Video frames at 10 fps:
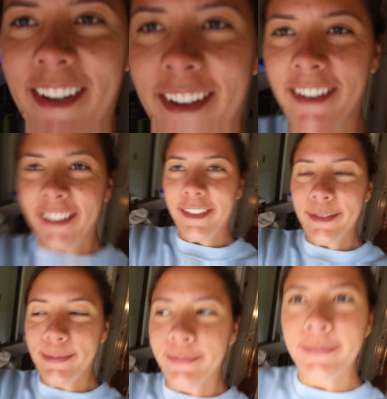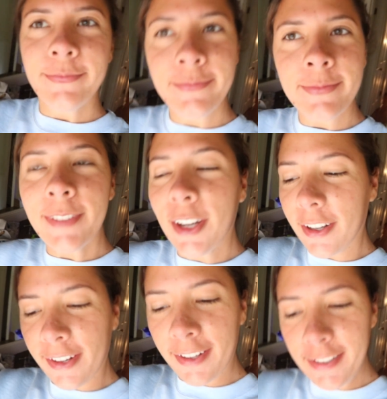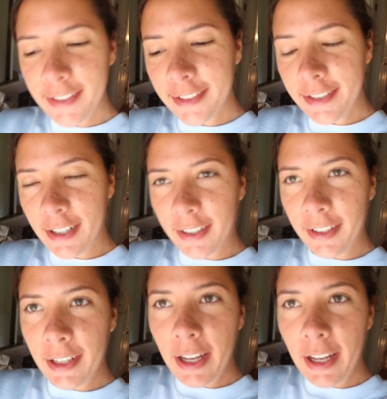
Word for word: Um, car didn't start.